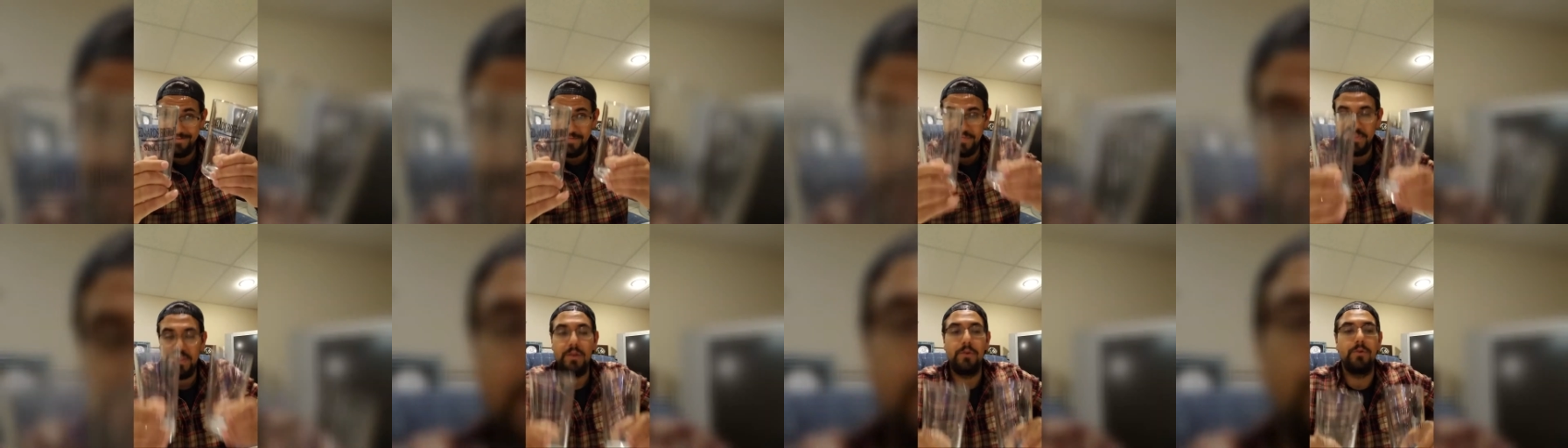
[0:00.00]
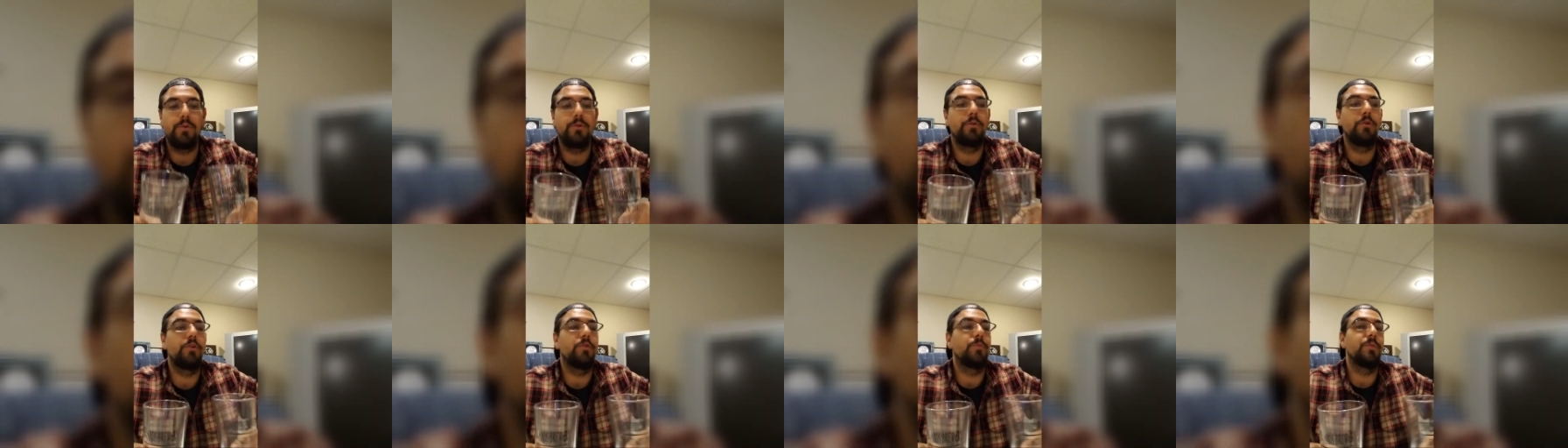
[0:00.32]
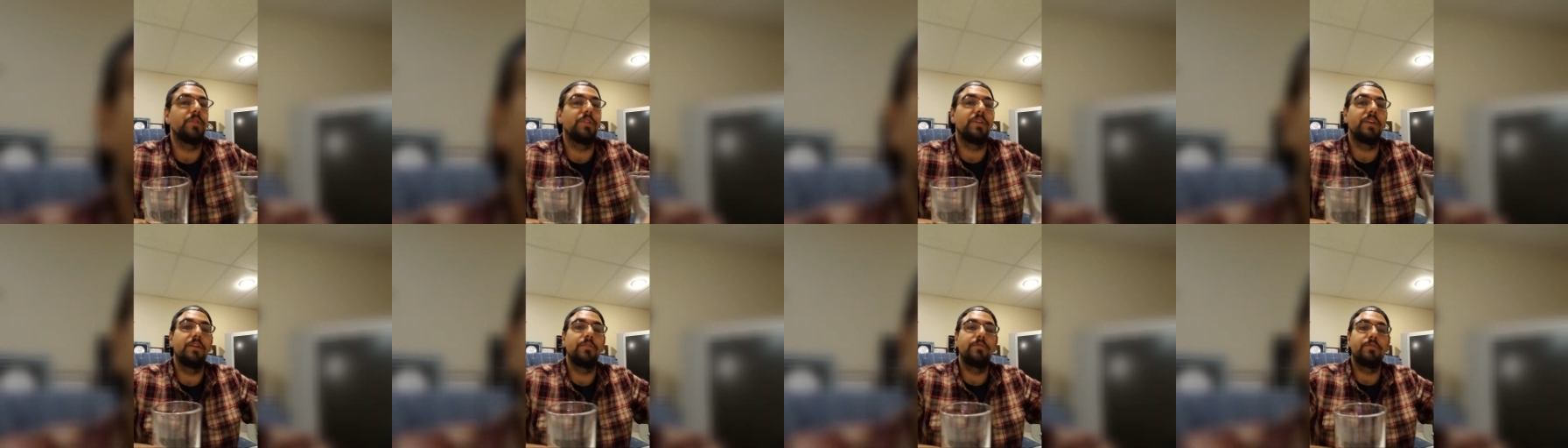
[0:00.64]
They're a
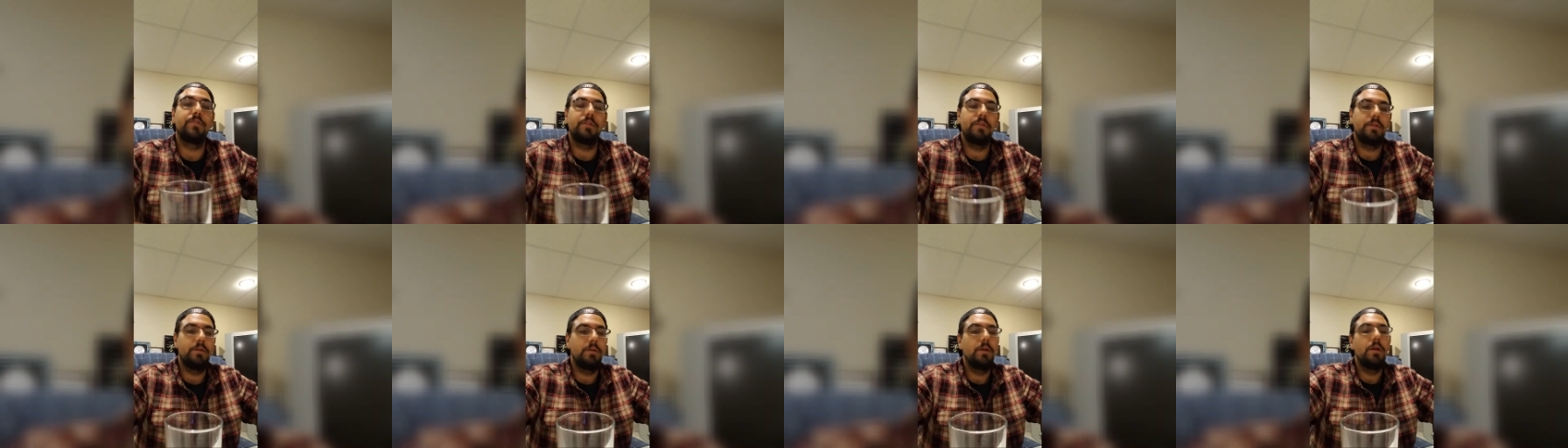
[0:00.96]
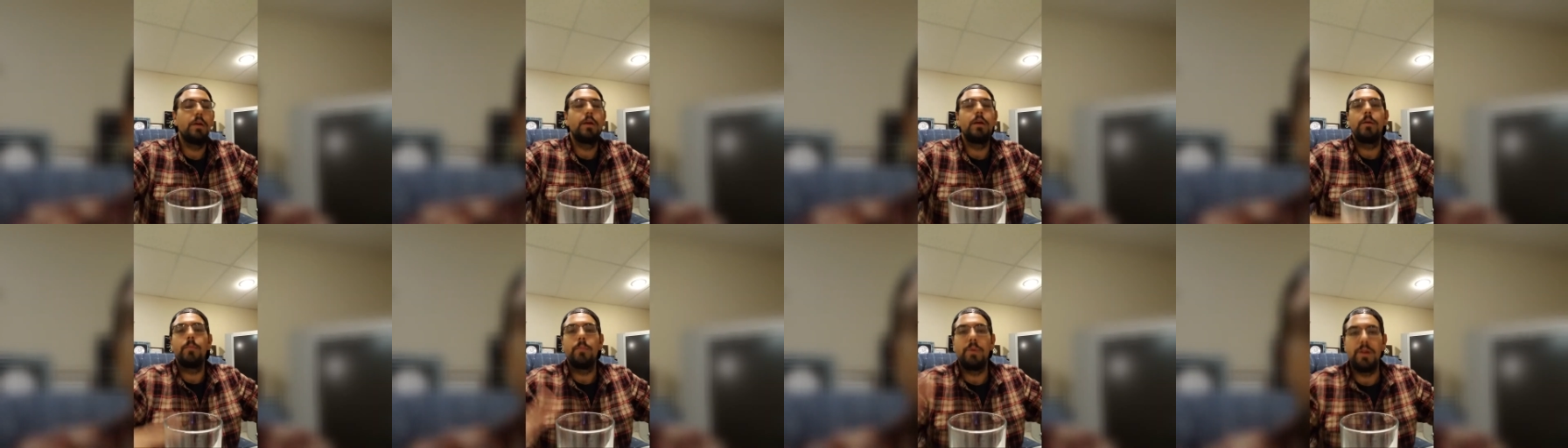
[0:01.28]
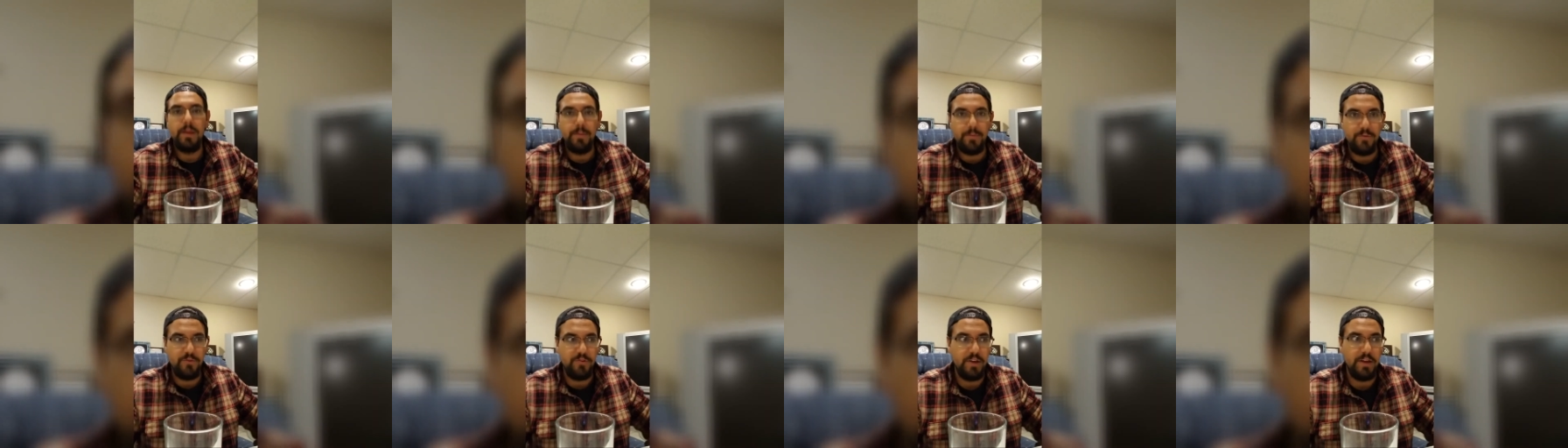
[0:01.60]
Christmas gift. My
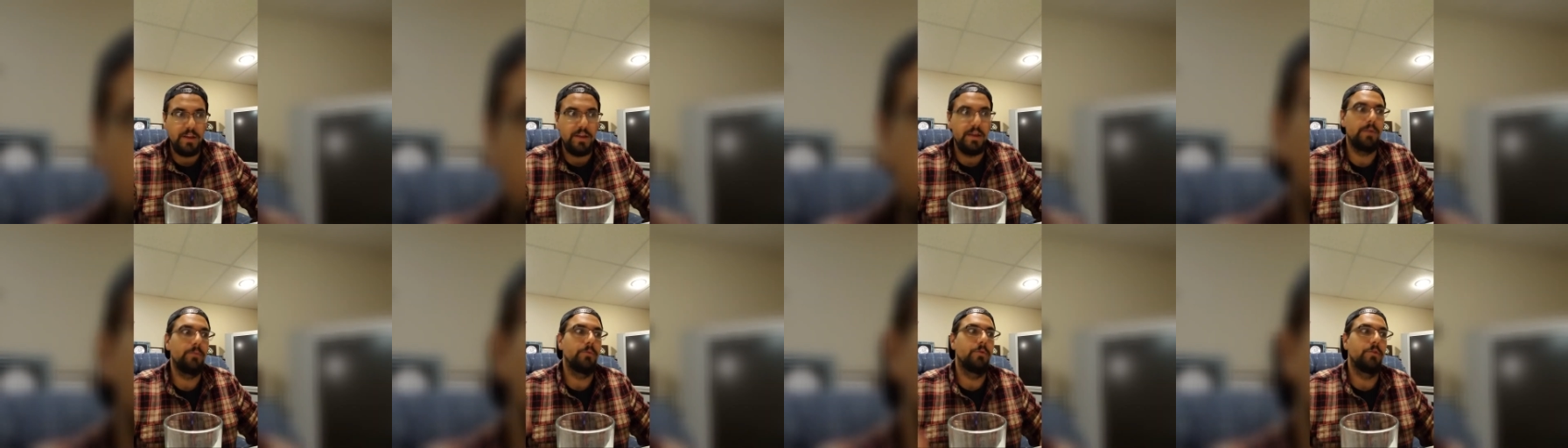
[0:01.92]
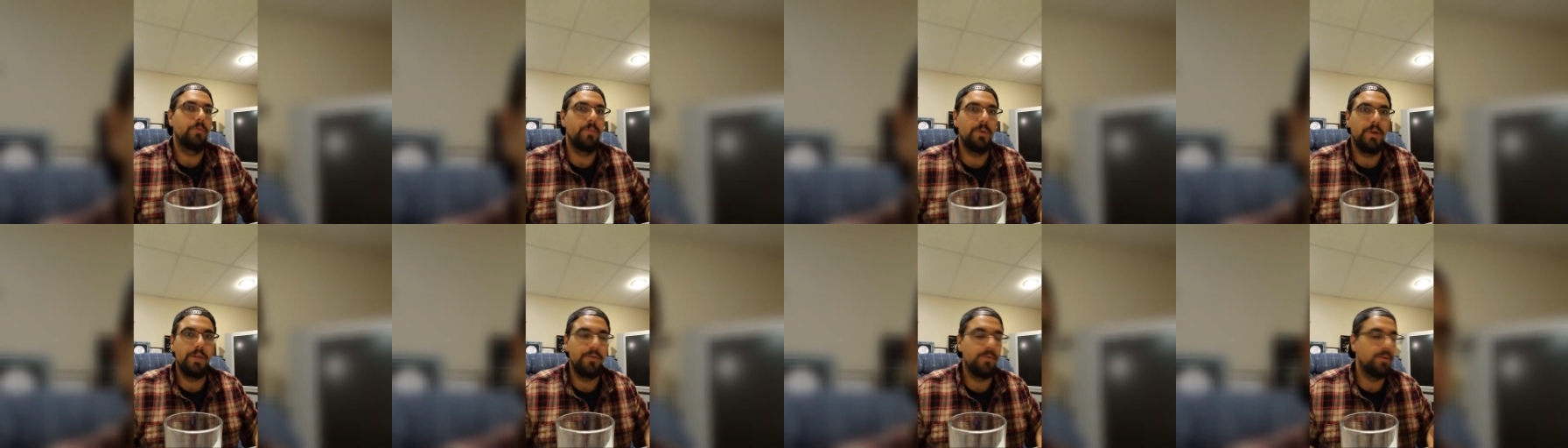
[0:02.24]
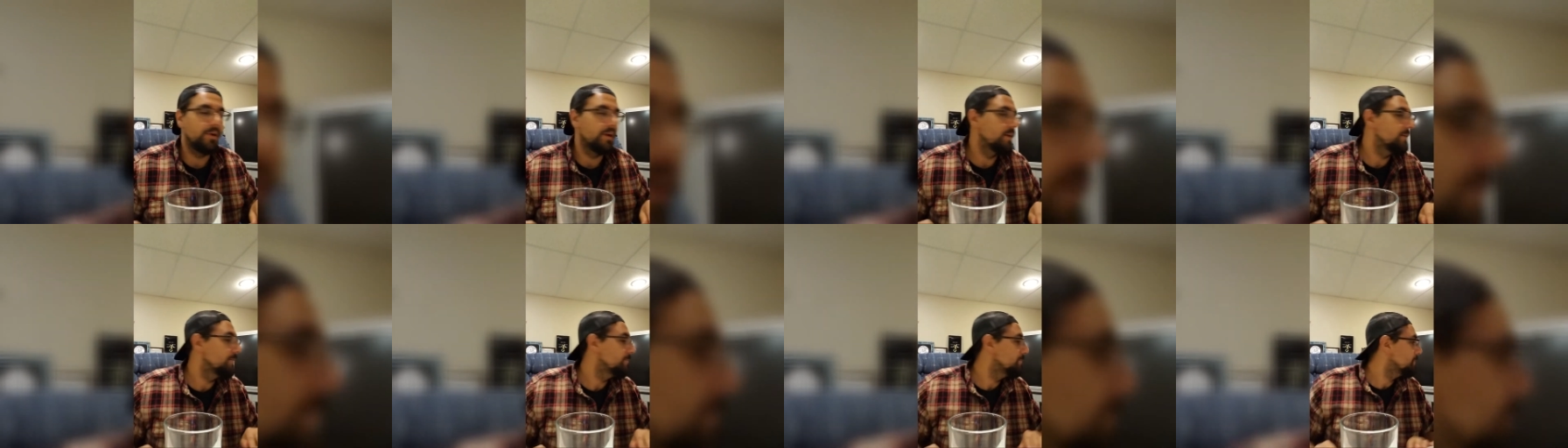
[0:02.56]
name's Jake Edwards, by the
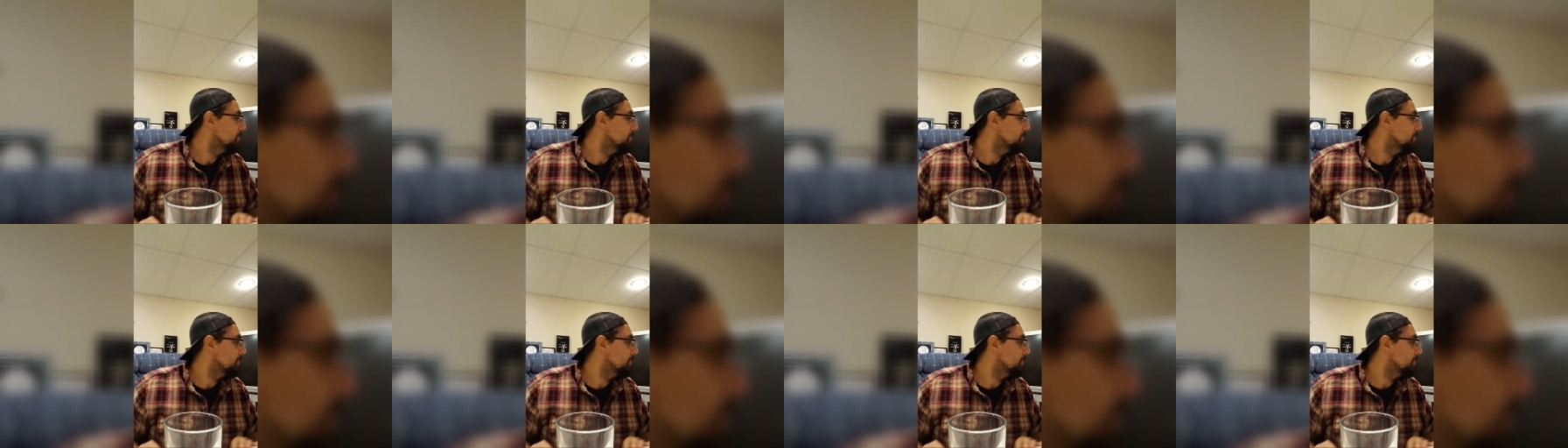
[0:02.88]
way.